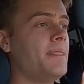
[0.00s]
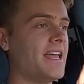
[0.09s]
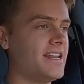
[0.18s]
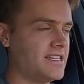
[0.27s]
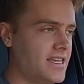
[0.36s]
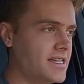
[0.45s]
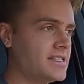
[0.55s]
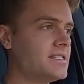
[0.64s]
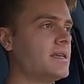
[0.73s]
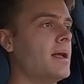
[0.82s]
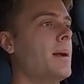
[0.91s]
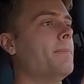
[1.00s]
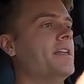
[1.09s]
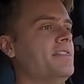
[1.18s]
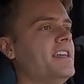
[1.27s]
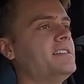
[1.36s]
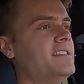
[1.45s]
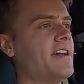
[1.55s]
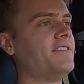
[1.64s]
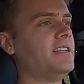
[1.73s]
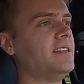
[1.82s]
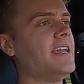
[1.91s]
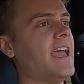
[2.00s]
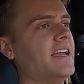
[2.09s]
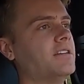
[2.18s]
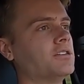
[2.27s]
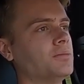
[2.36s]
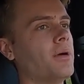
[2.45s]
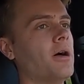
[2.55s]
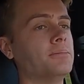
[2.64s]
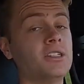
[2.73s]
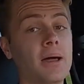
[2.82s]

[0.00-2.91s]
and it is, but this definitely handles bumps